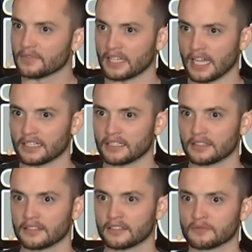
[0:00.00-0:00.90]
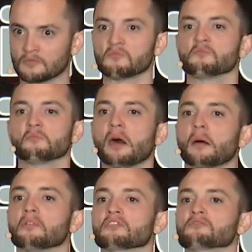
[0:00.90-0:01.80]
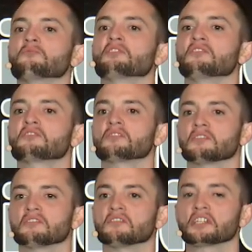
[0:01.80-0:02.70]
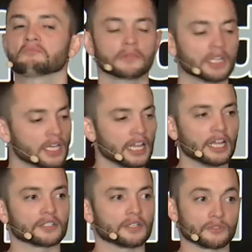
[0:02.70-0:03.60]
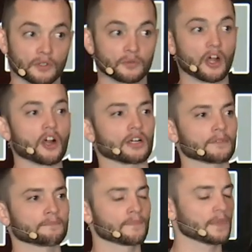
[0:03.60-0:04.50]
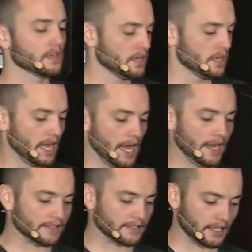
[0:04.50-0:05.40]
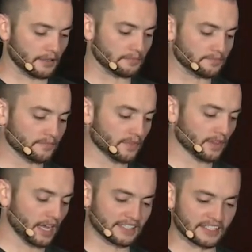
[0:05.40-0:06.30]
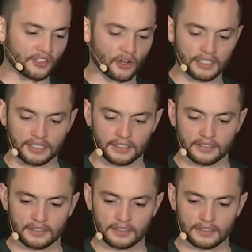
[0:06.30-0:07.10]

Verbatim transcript: okay? Pop Larsen realness coming out here, okay? That was, it was, it was hard. And um, as I started